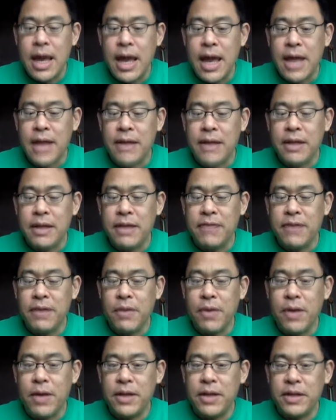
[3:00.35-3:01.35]
And if I
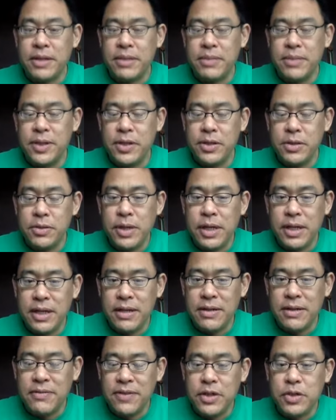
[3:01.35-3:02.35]
wanted to compute an
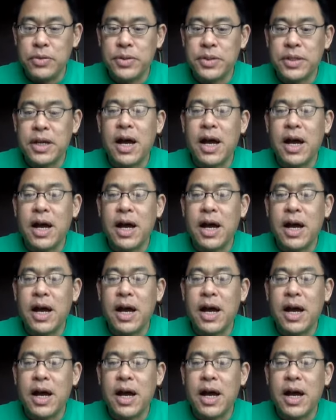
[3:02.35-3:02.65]
individual's